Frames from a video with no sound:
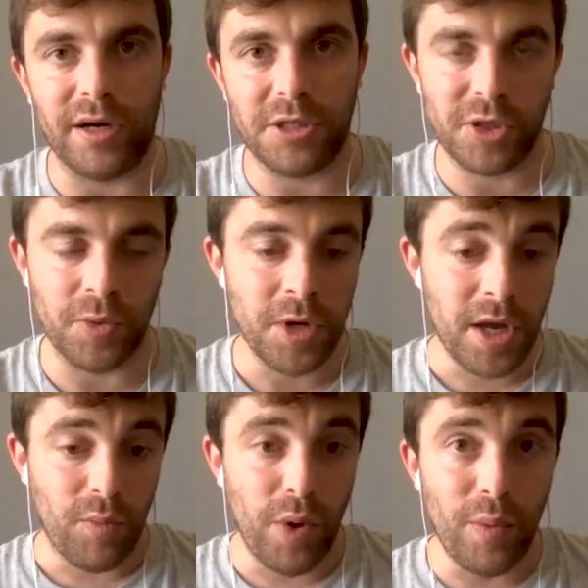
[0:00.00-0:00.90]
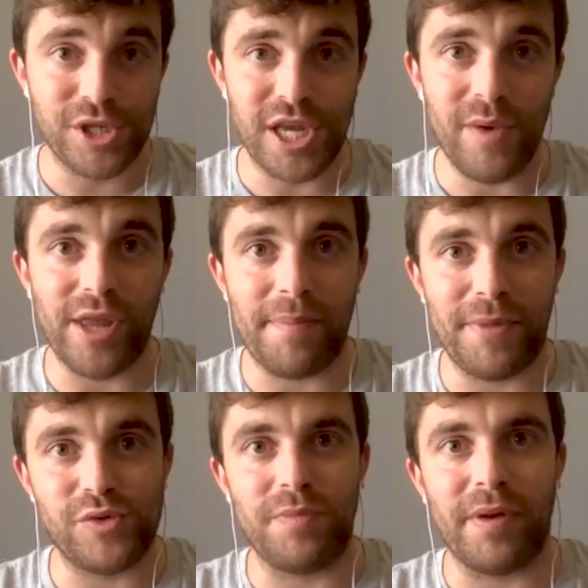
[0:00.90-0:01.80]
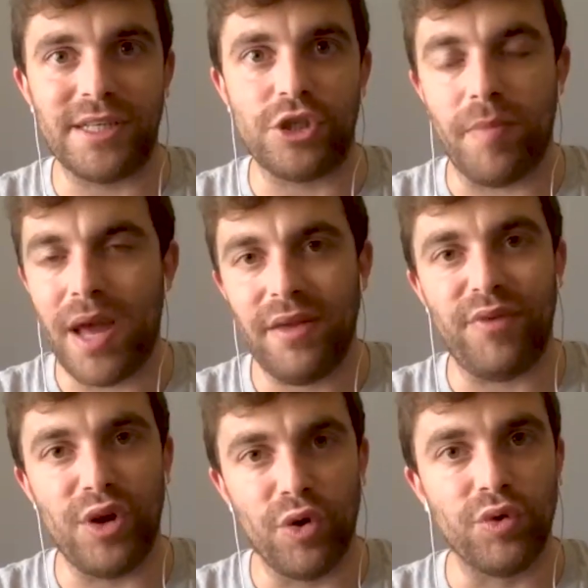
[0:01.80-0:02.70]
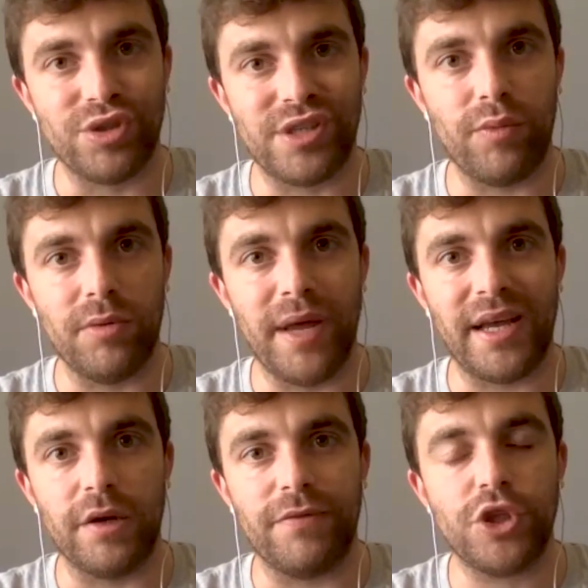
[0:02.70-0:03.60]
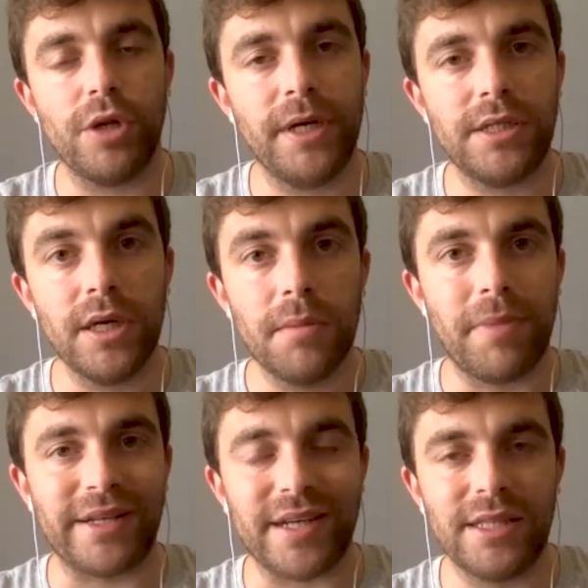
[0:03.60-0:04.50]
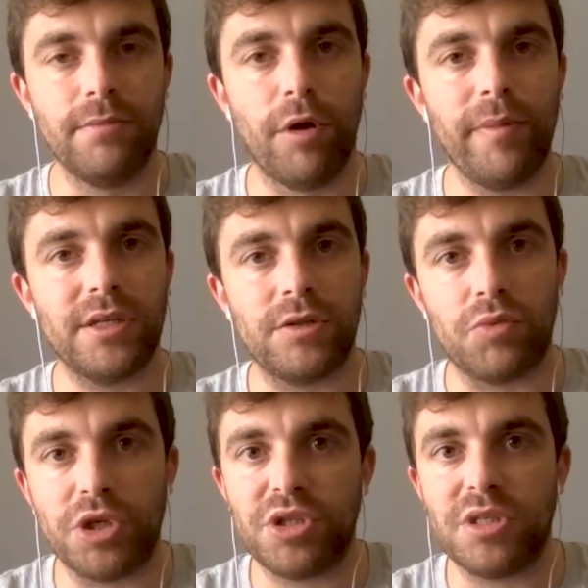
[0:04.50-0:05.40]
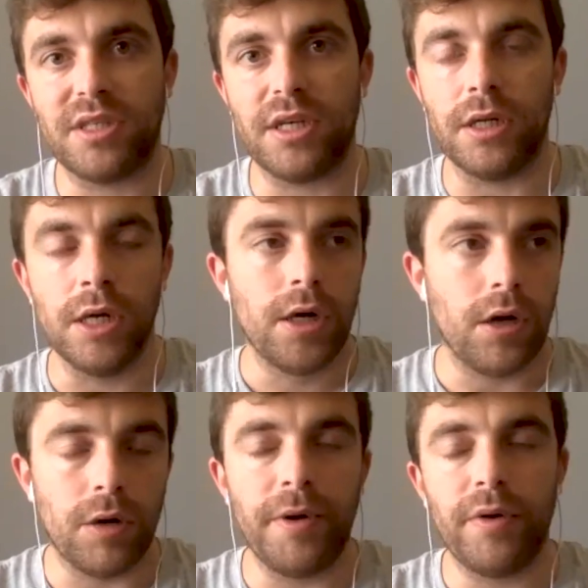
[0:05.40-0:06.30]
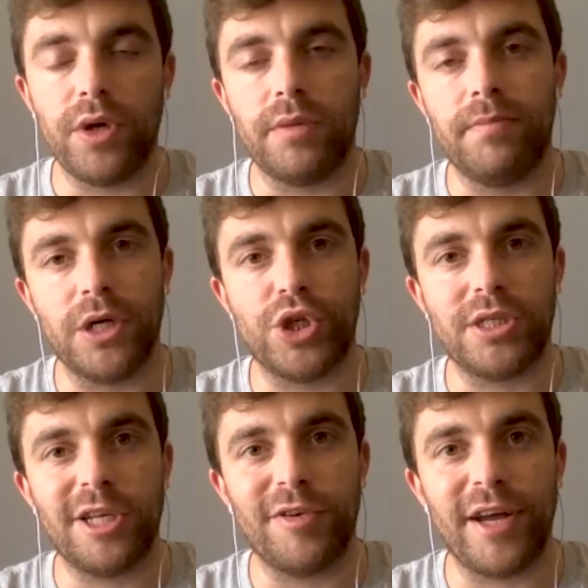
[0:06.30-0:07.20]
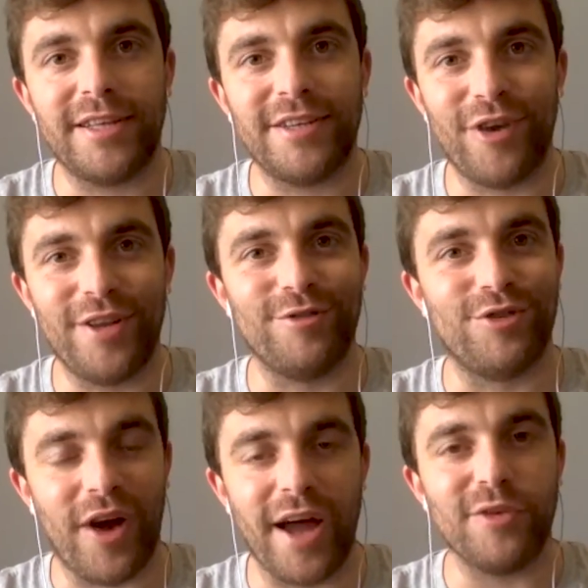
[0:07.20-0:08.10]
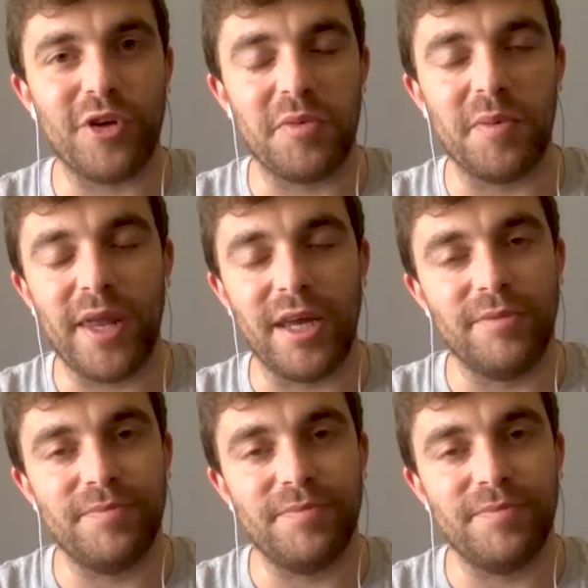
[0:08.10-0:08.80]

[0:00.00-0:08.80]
So we will see what happens with Paris Saint-Germain, if in August they will make an official bid. But at the moment, the situation is still open with Manchester United ready to try to keep the player.